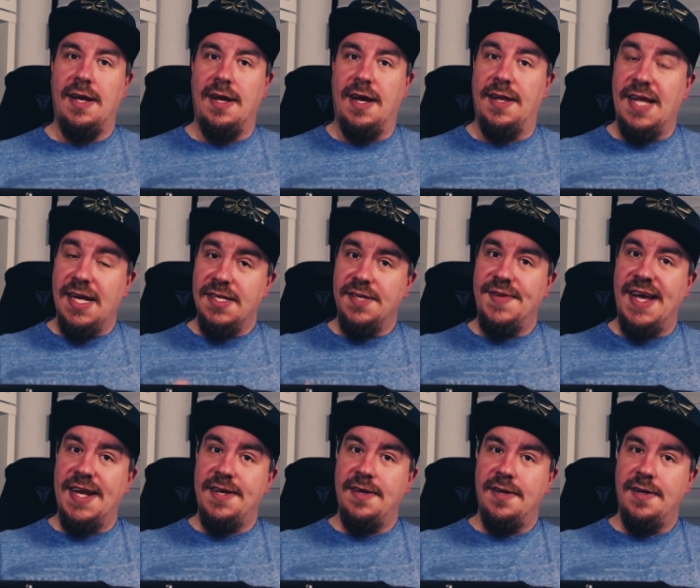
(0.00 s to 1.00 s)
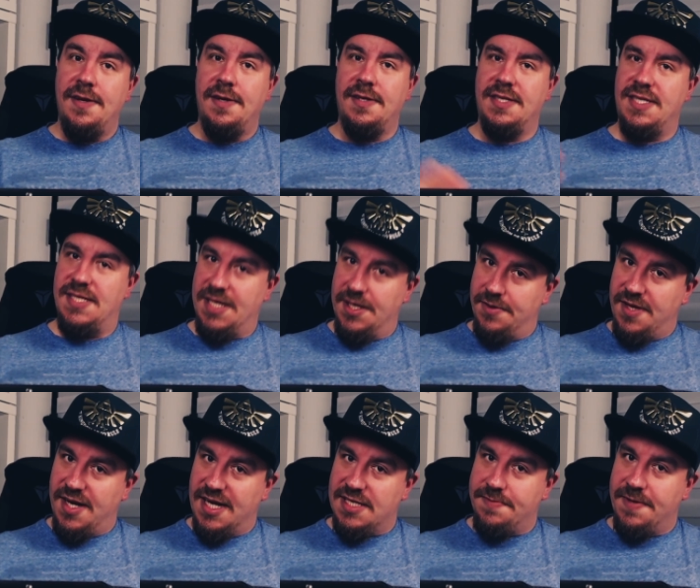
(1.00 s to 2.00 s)
And until then, see you in the
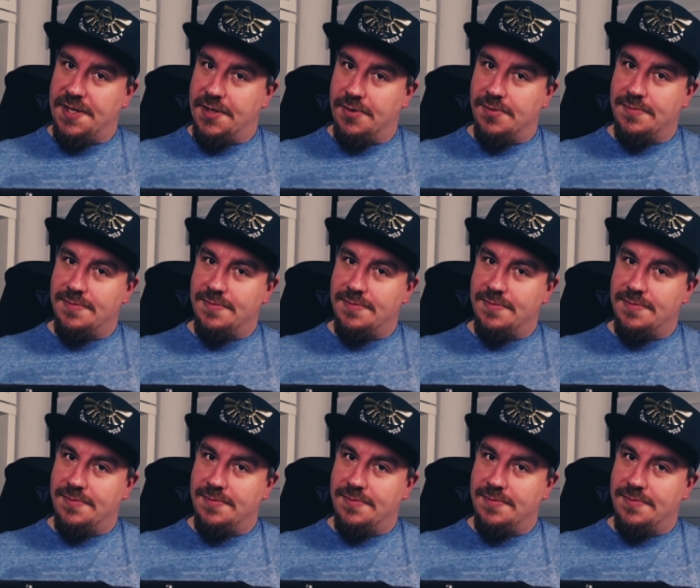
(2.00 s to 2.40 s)
next video.